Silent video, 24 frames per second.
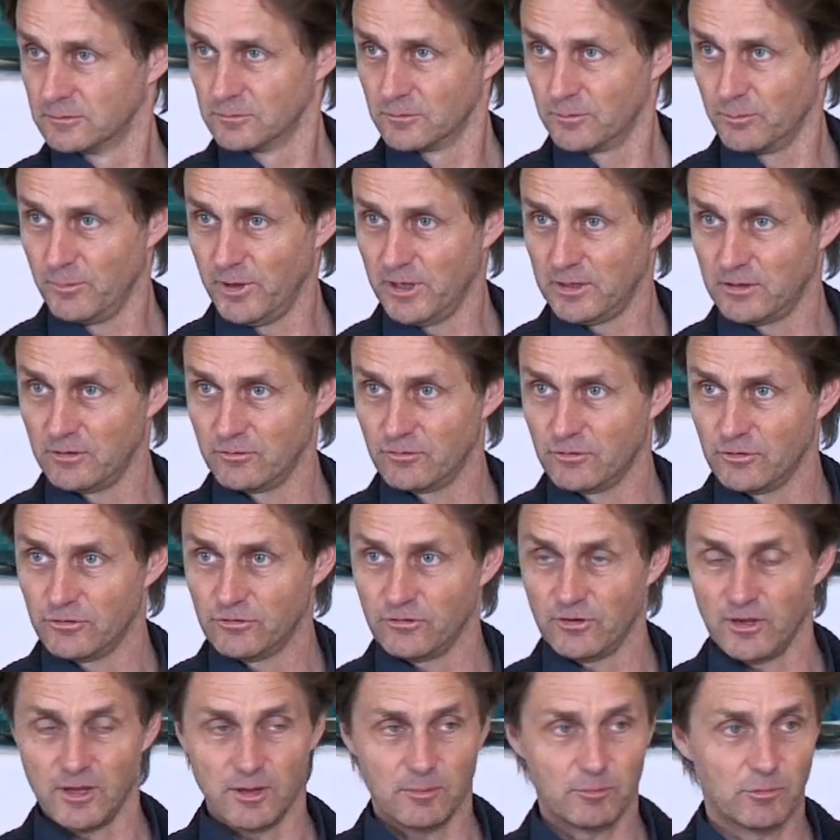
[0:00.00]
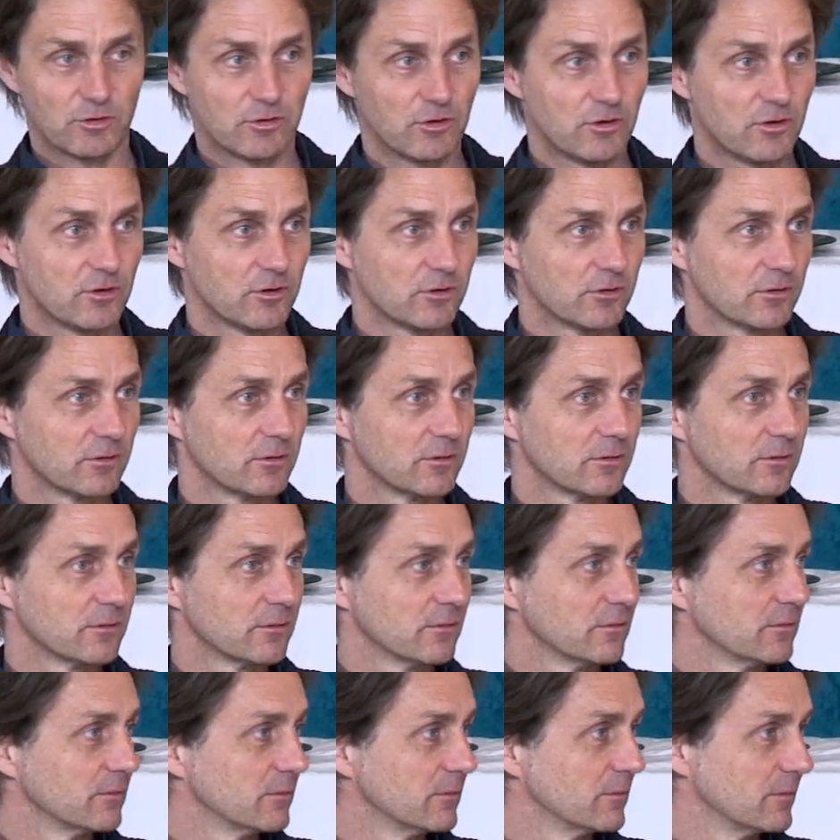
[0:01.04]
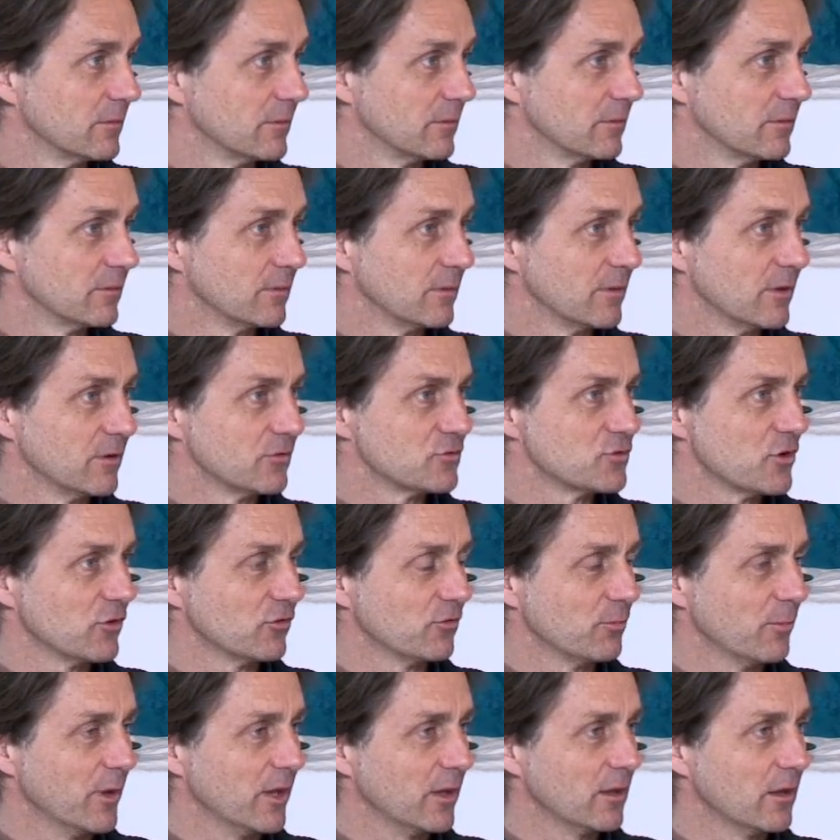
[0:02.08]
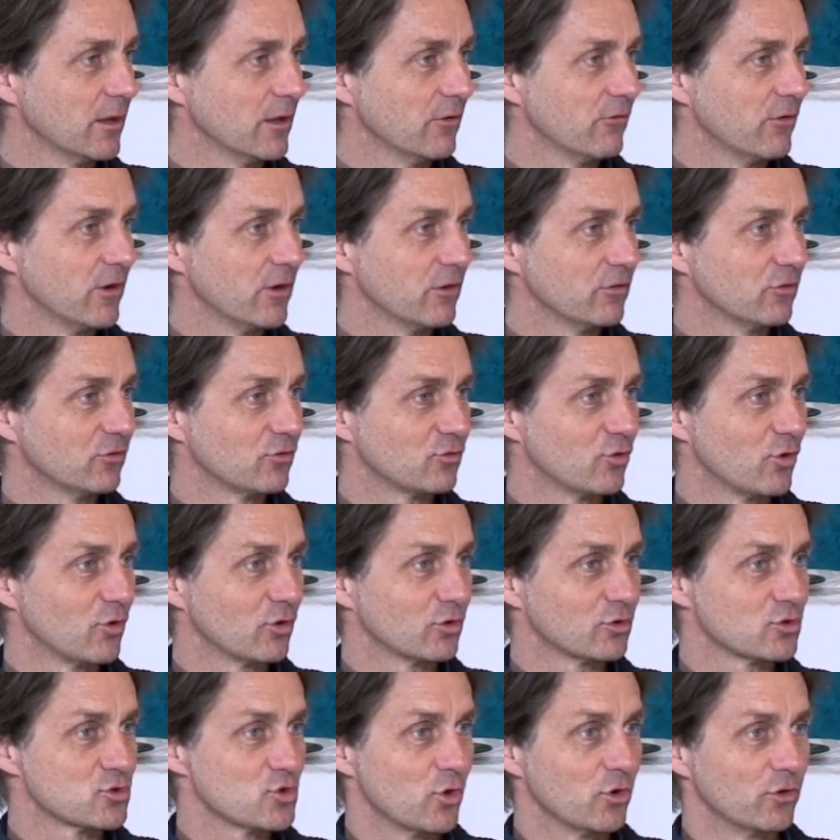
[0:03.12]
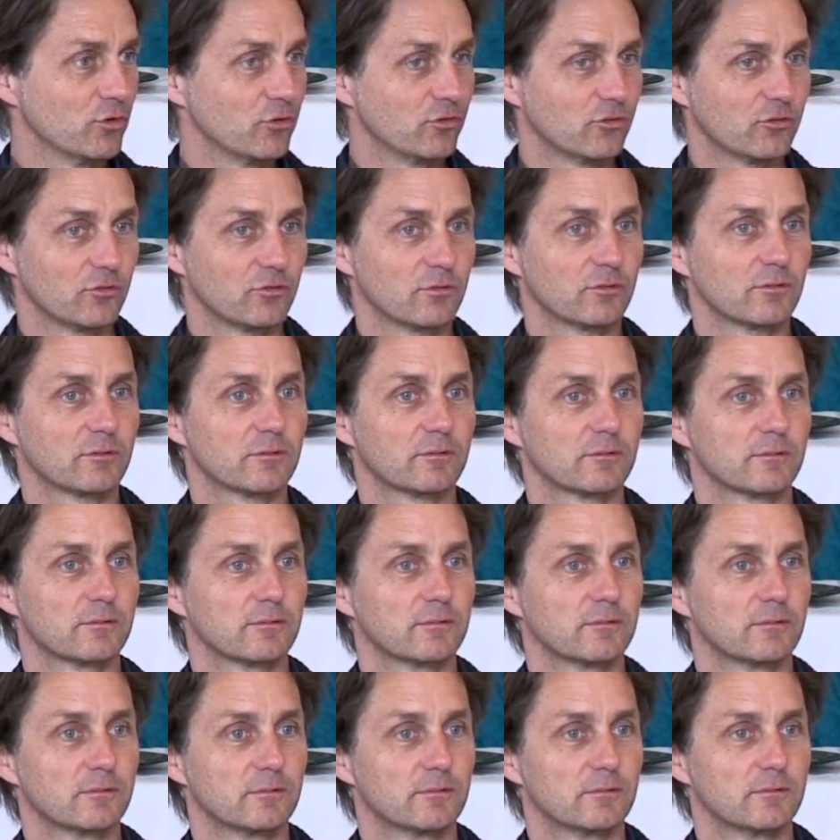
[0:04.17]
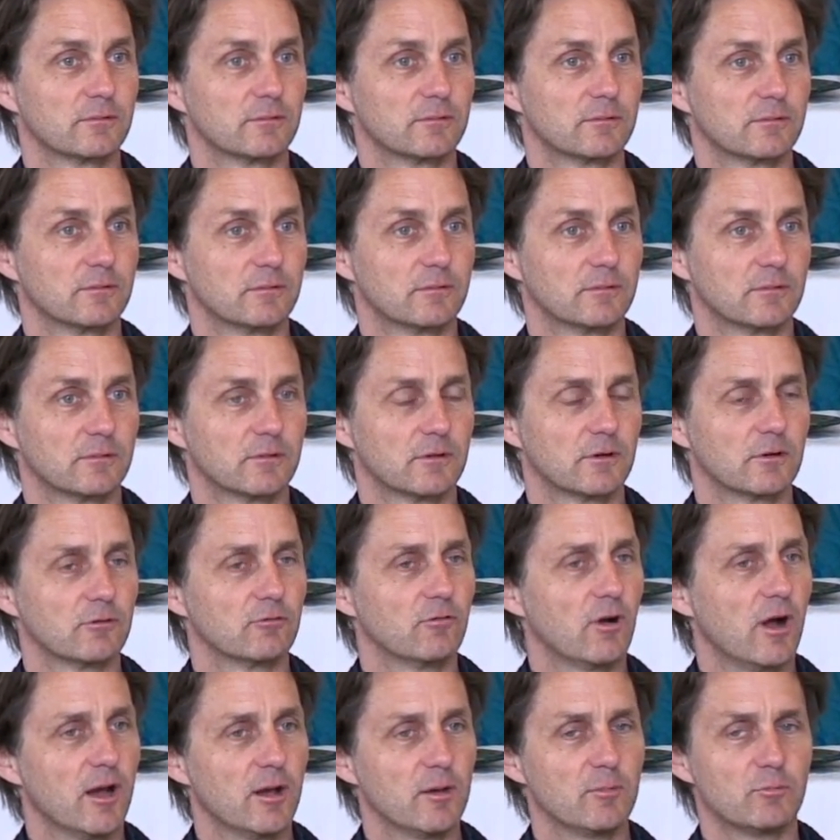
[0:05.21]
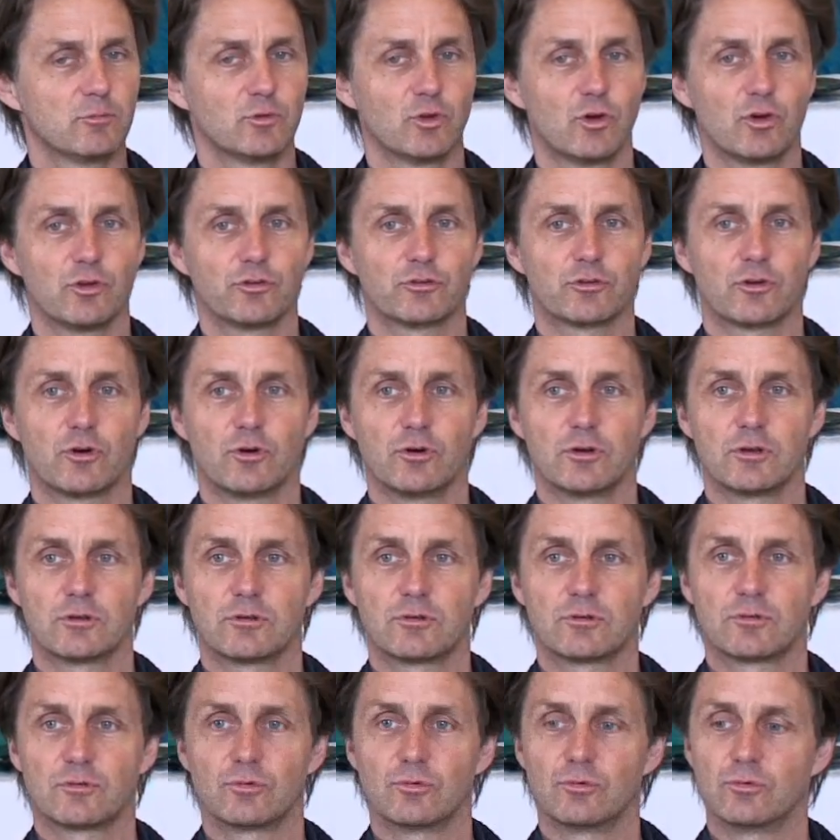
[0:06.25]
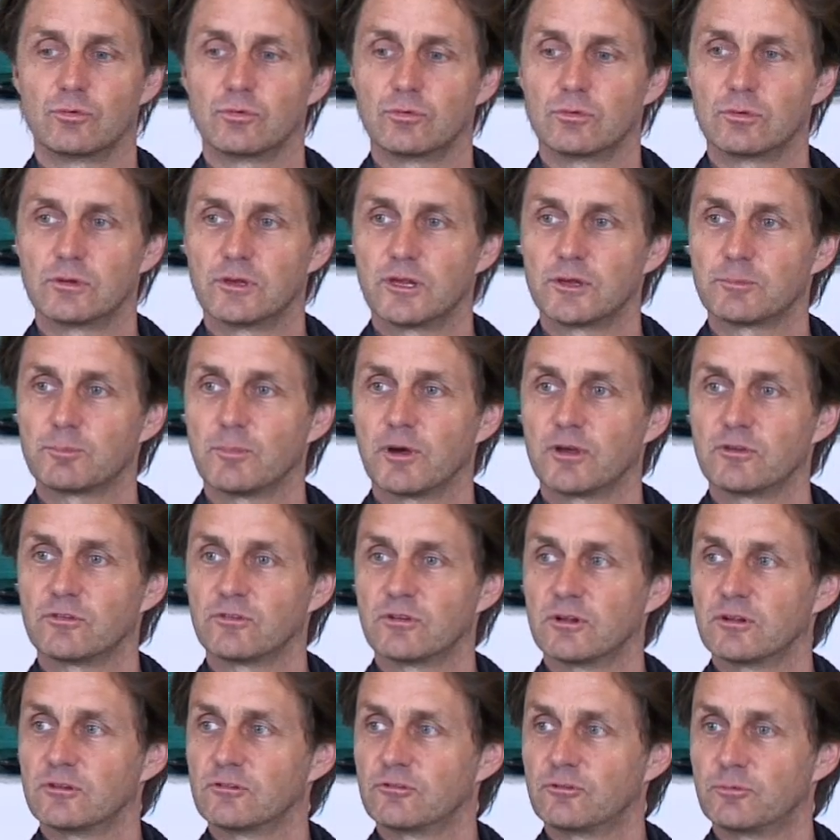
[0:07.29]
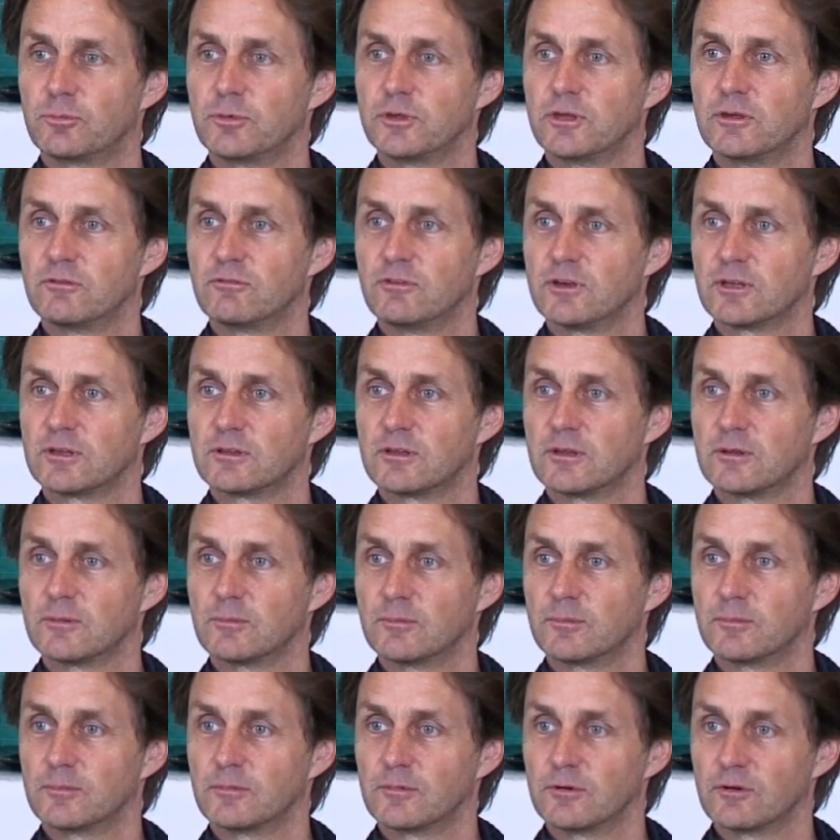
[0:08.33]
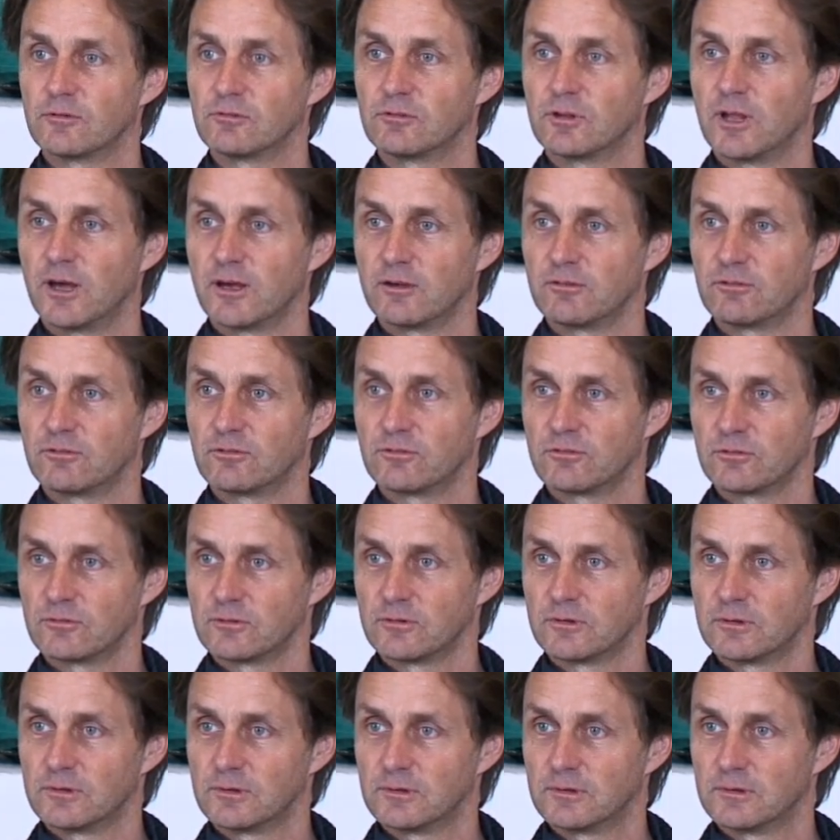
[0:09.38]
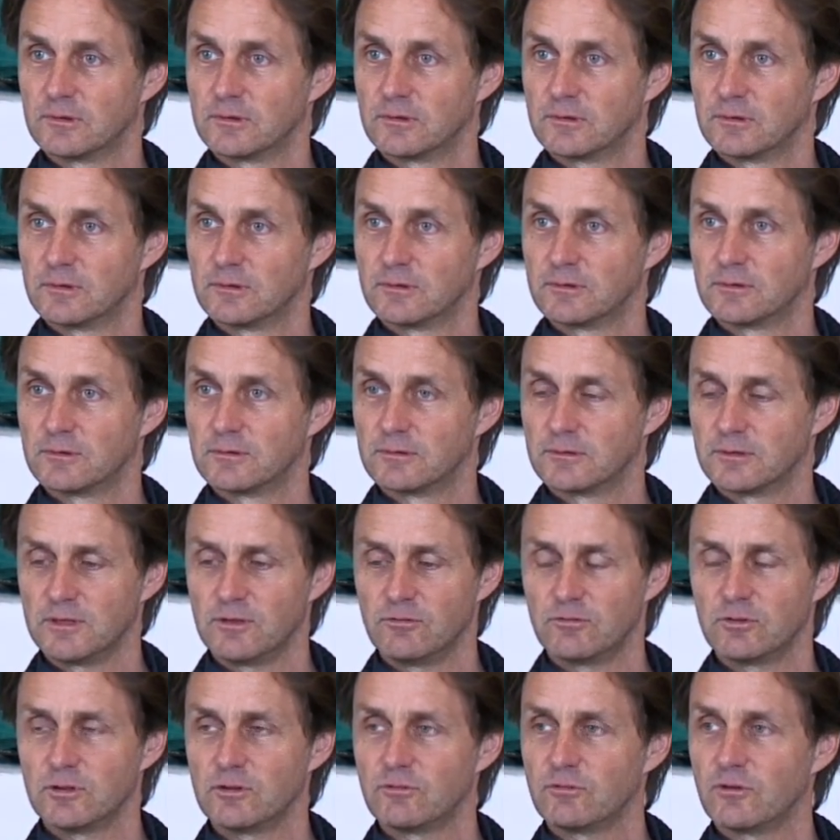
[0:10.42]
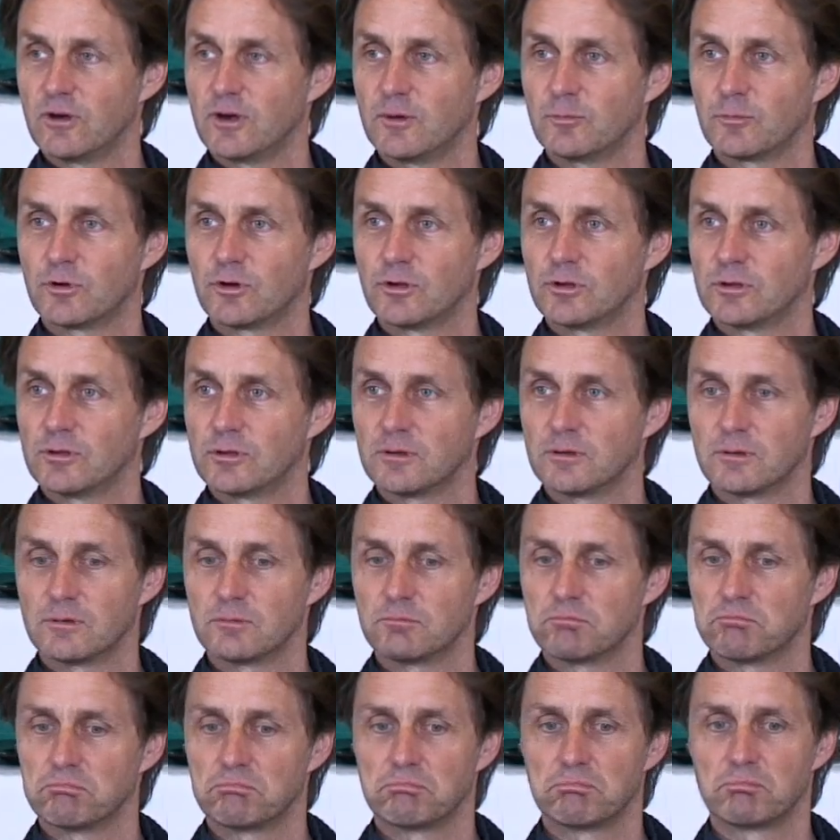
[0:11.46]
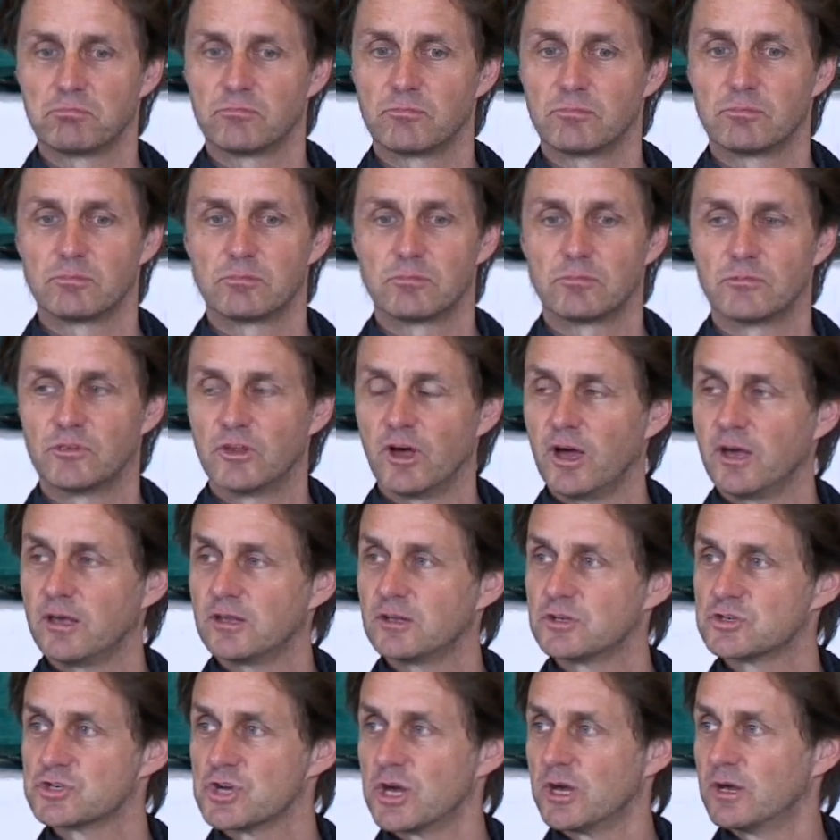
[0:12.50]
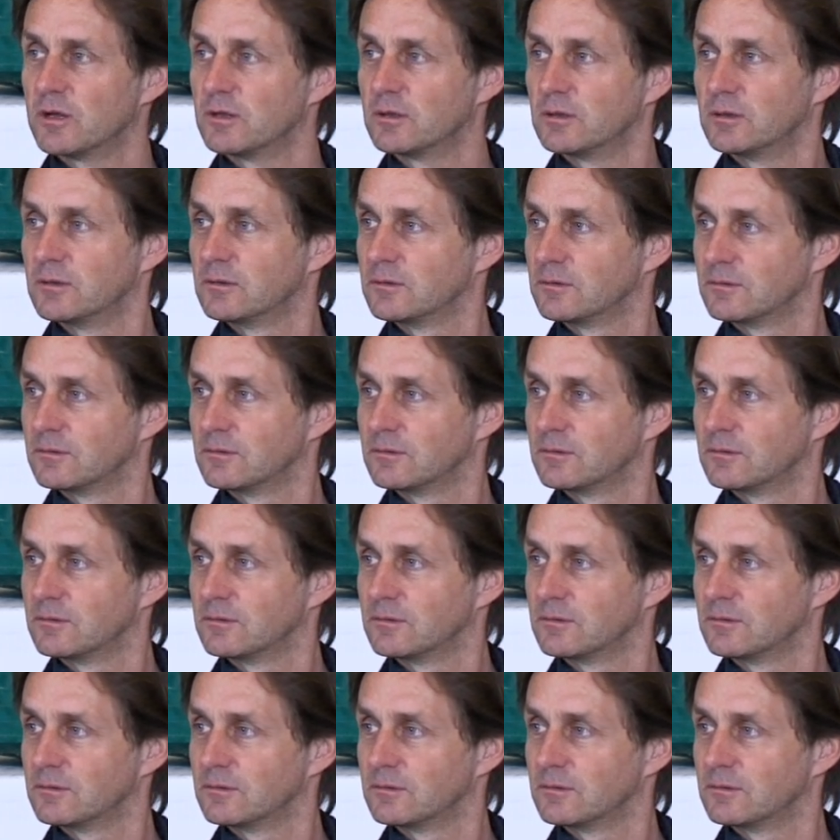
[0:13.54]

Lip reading: Made of the same material. They're just making a very strong choice of I'm not going to let myself be a victim of life. Even if I'm gonna die in jail,